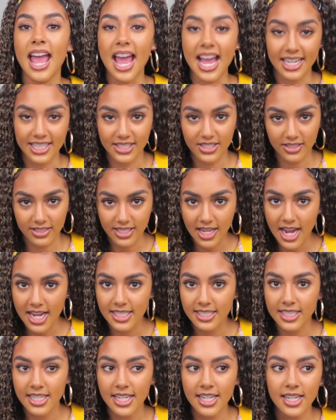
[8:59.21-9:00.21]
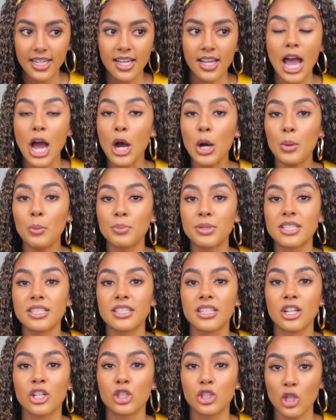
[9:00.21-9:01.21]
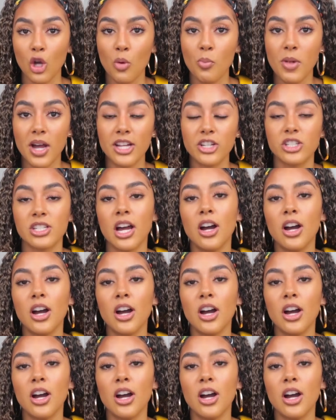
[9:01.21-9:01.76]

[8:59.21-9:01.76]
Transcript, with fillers: exercising helps so much.